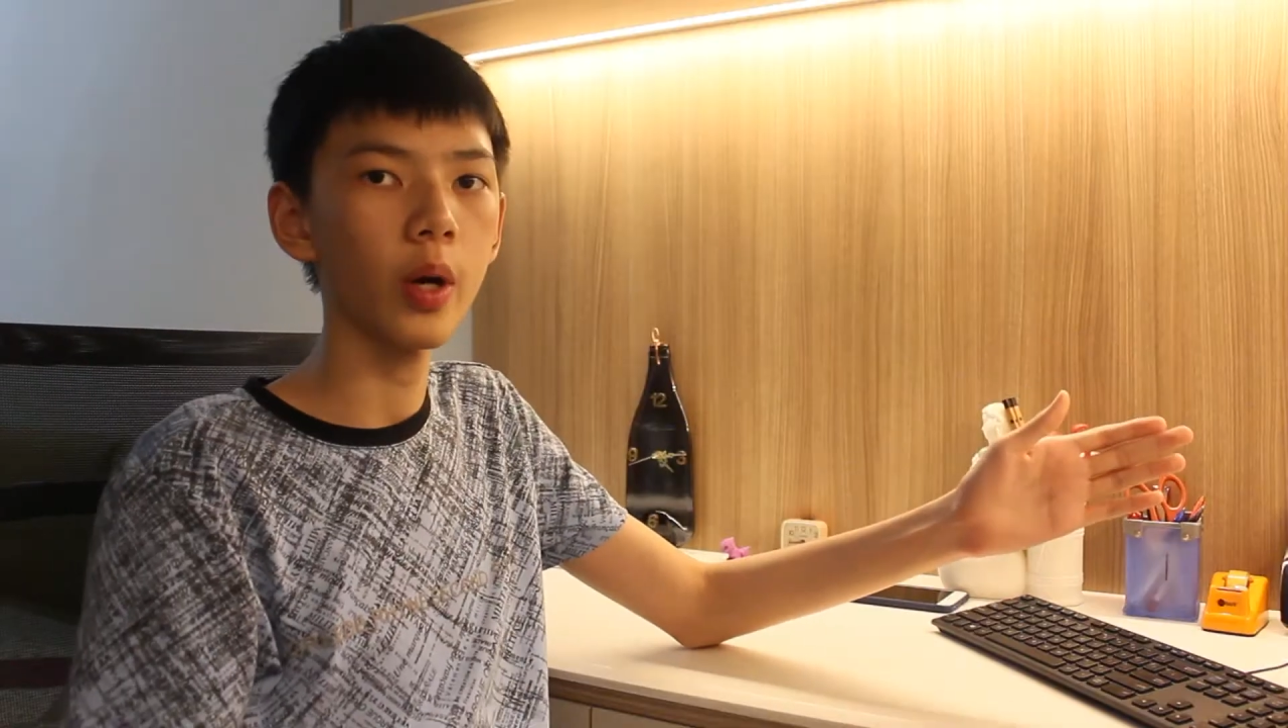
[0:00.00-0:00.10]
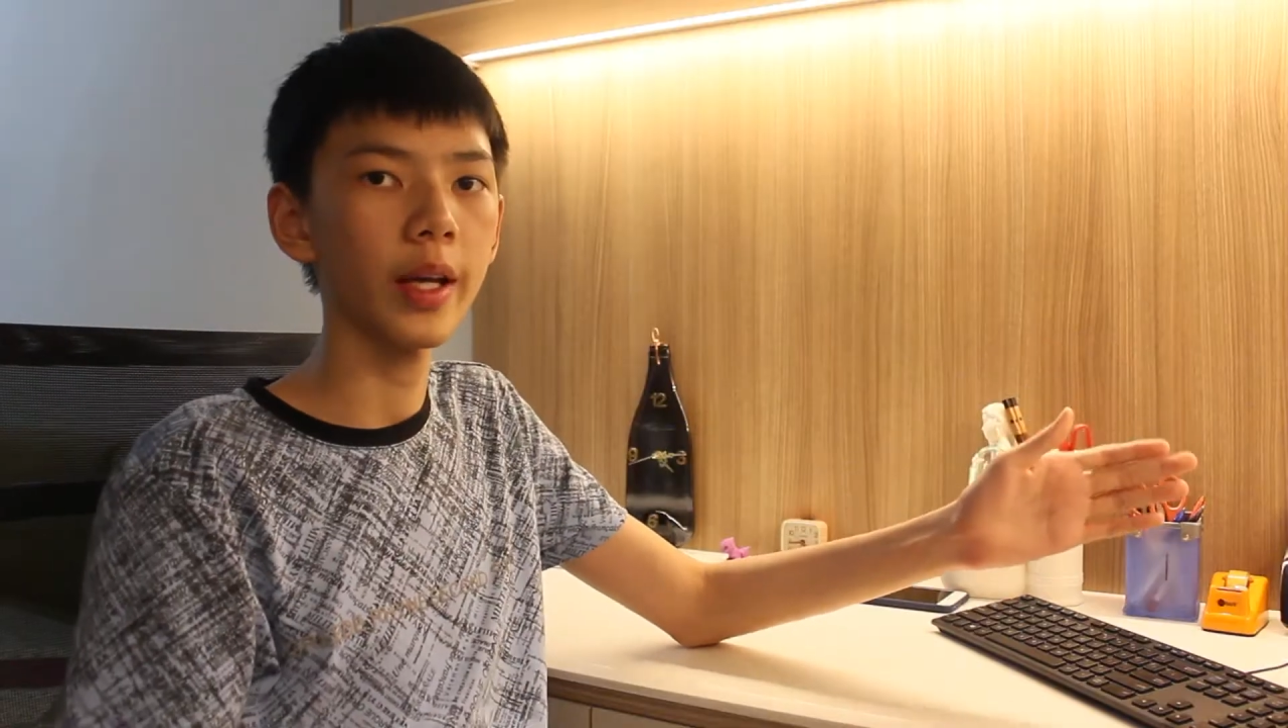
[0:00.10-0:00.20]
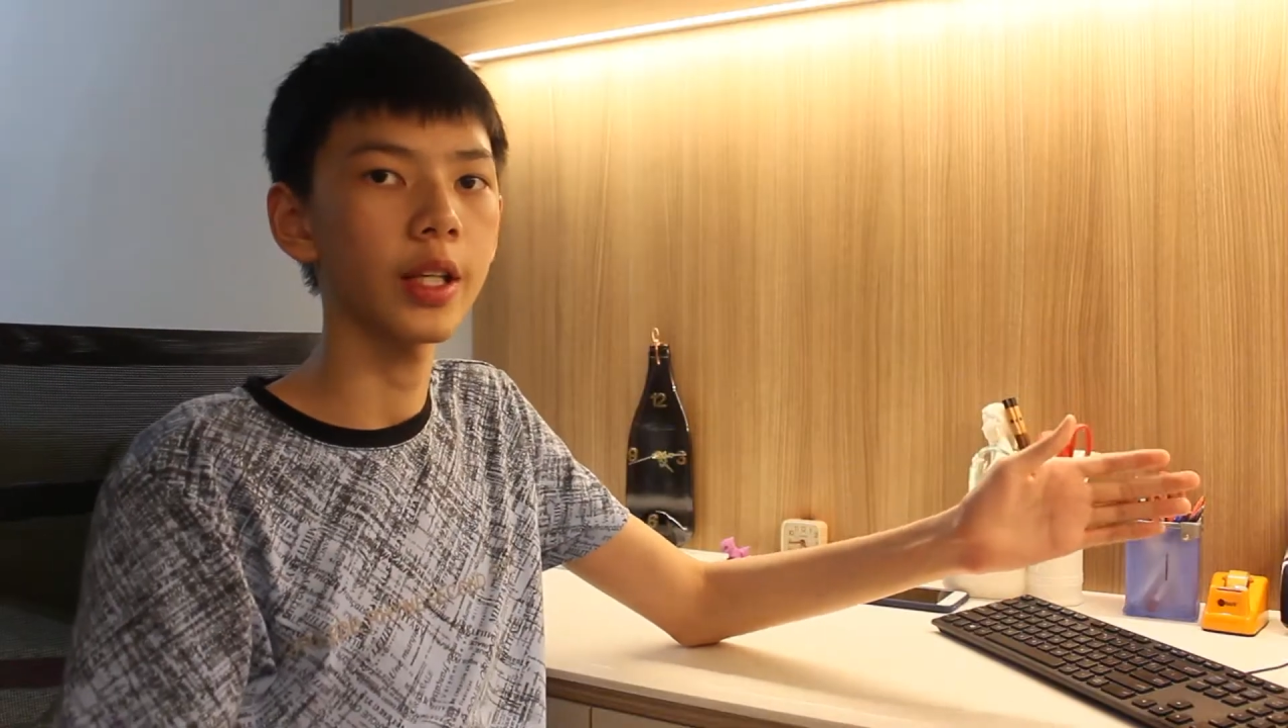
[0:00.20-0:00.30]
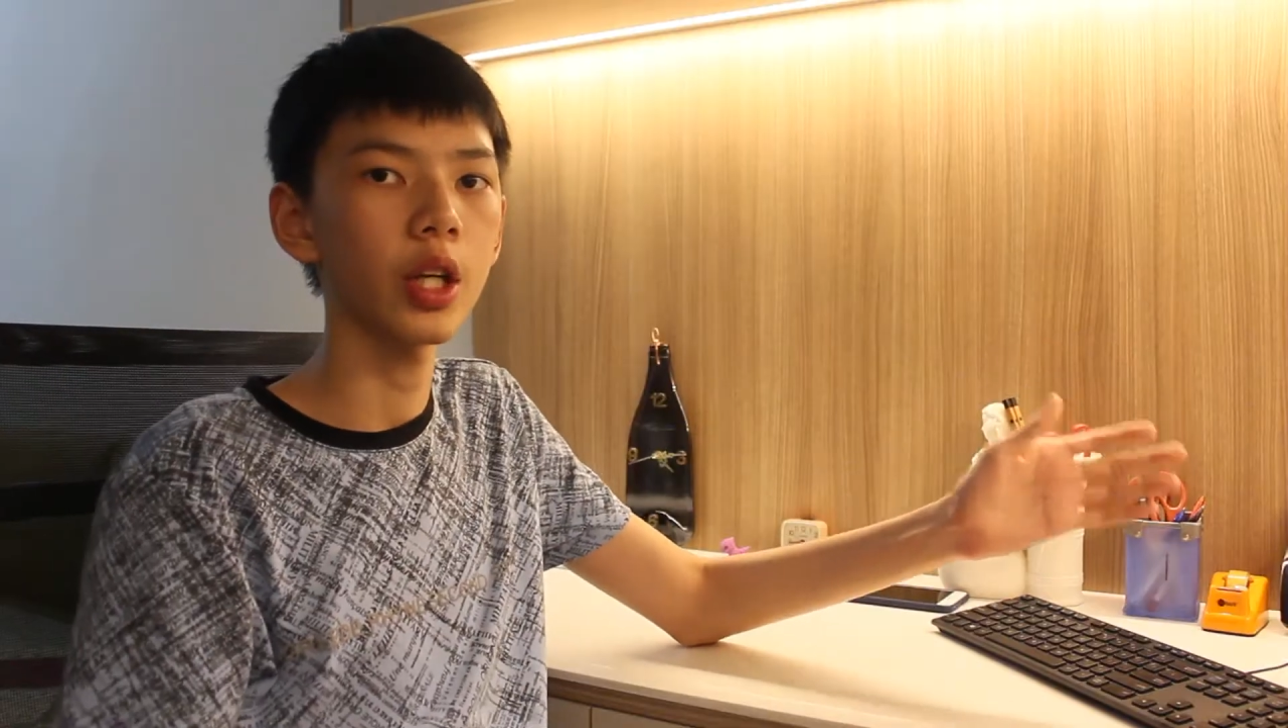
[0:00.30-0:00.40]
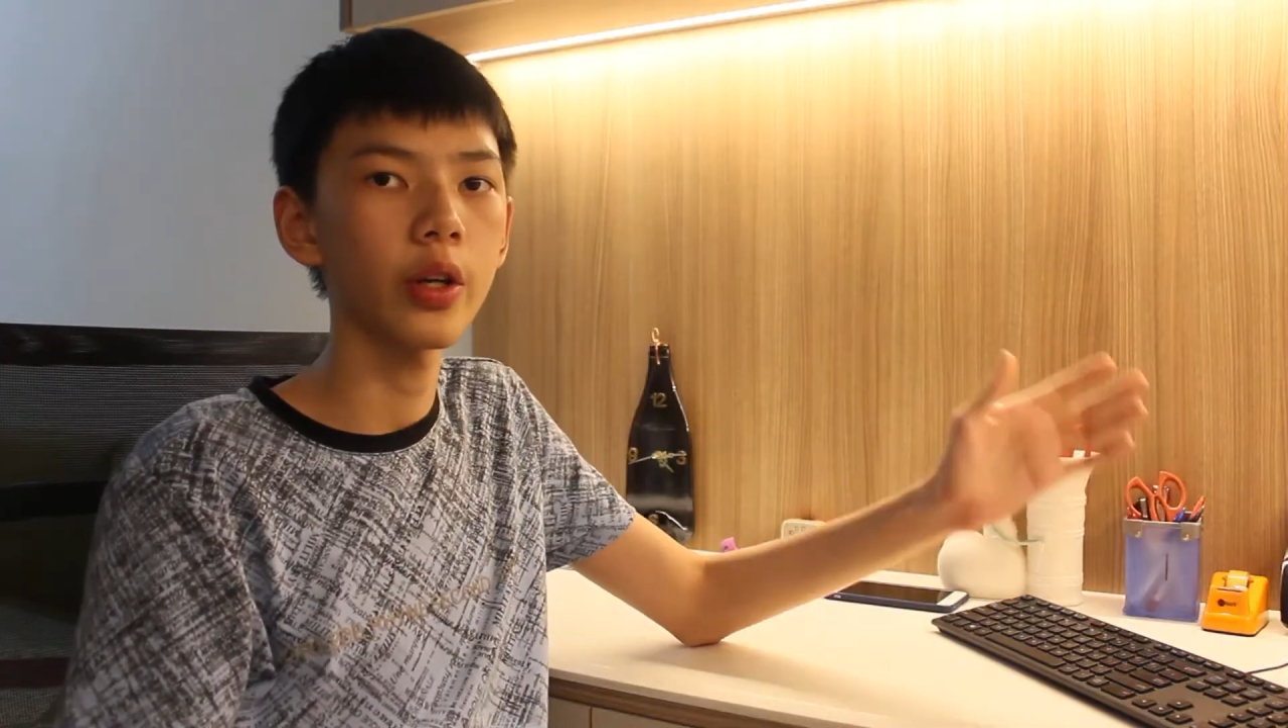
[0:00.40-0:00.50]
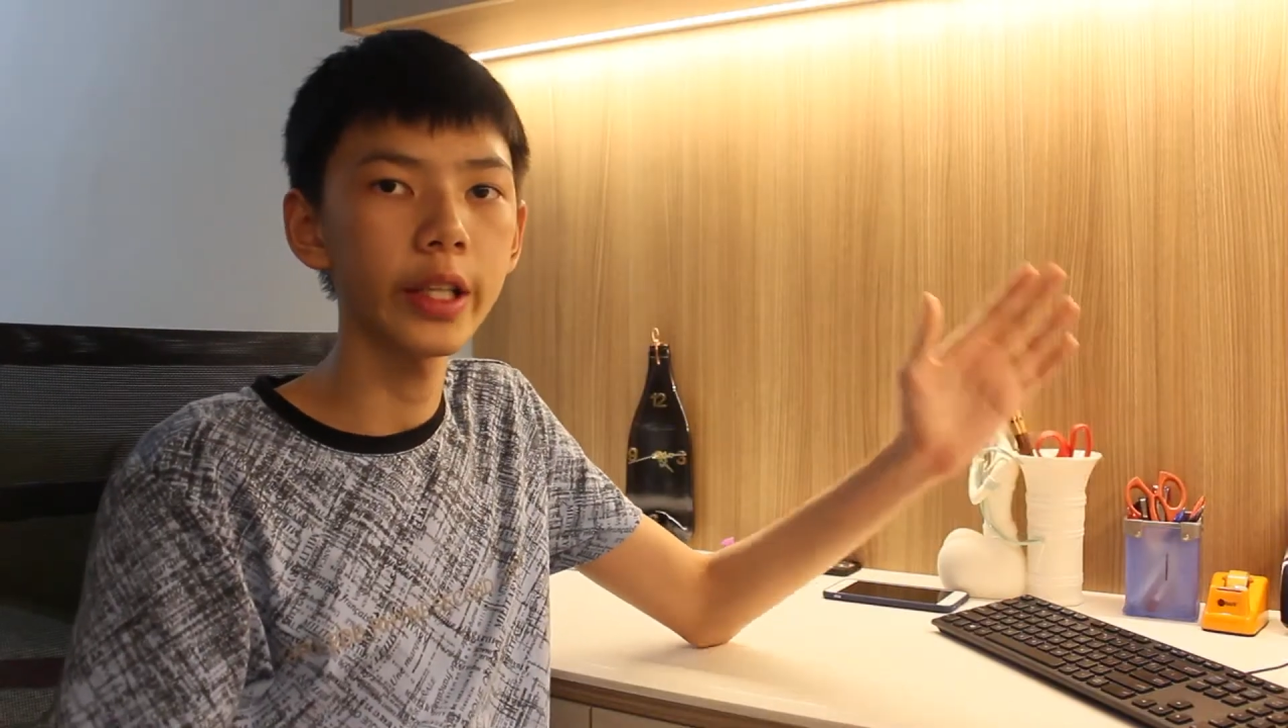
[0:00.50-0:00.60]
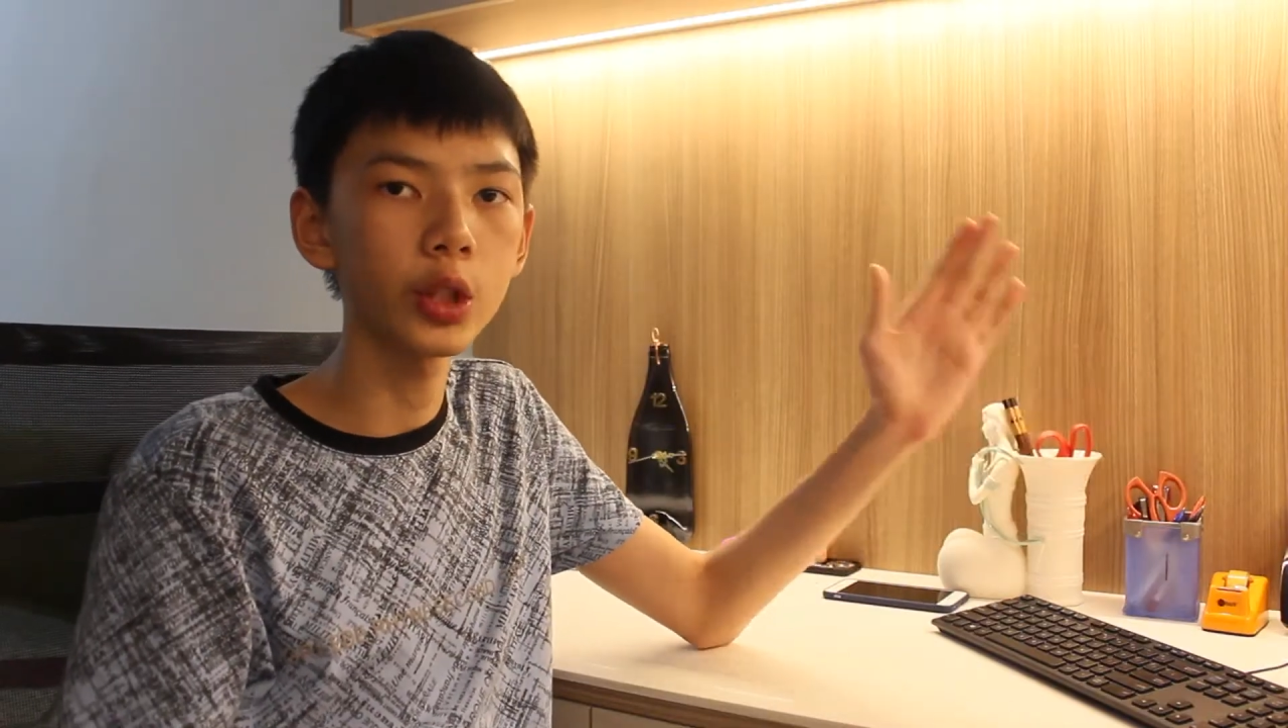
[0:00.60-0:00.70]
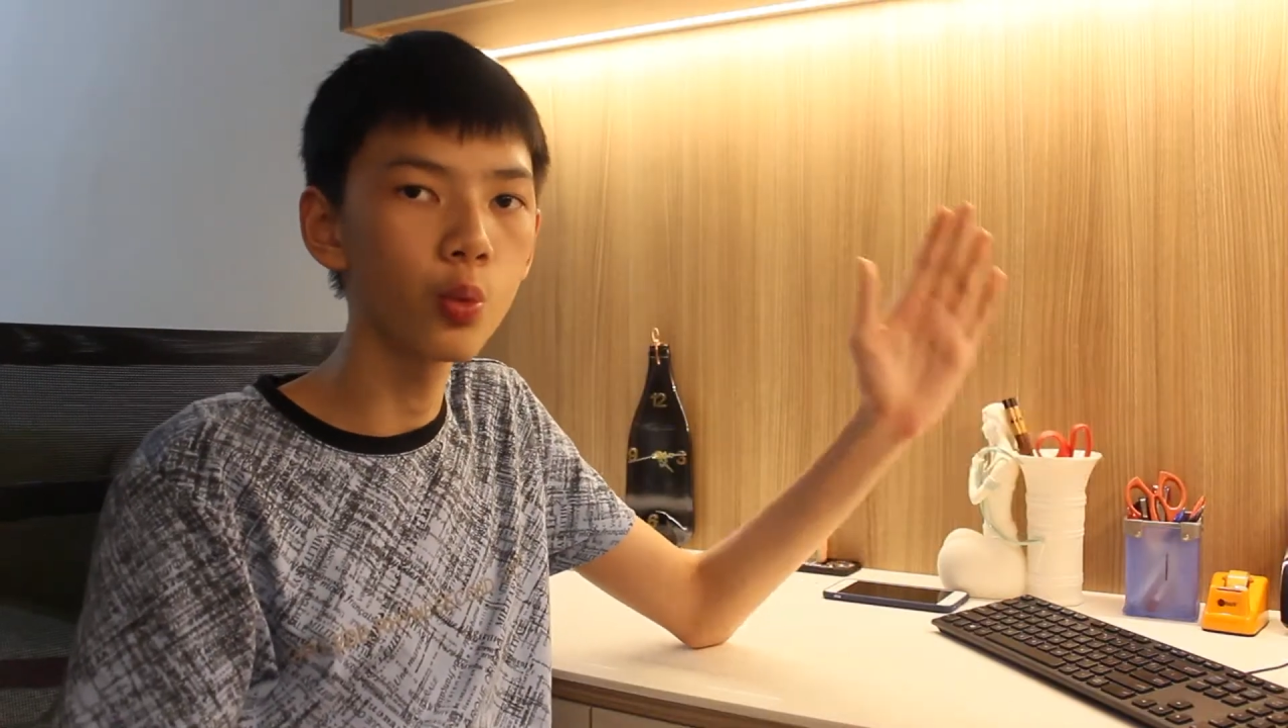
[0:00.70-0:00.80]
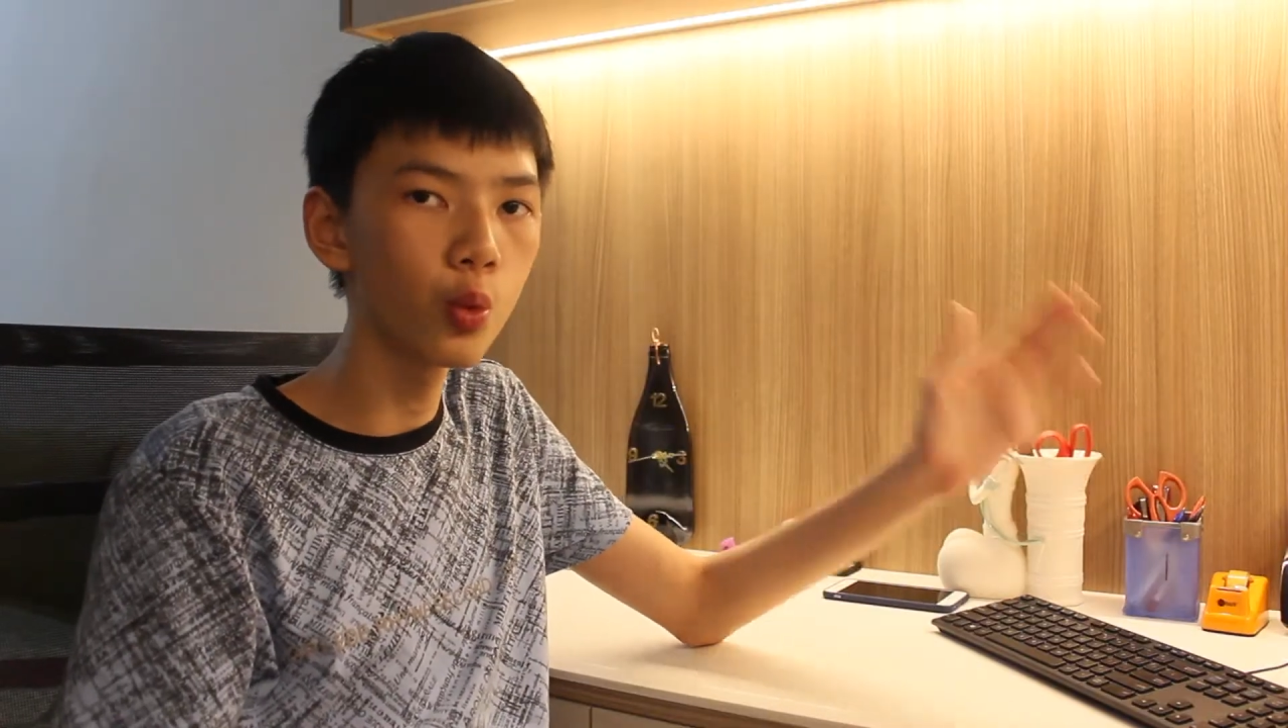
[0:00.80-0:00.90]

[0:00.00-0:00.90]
right here is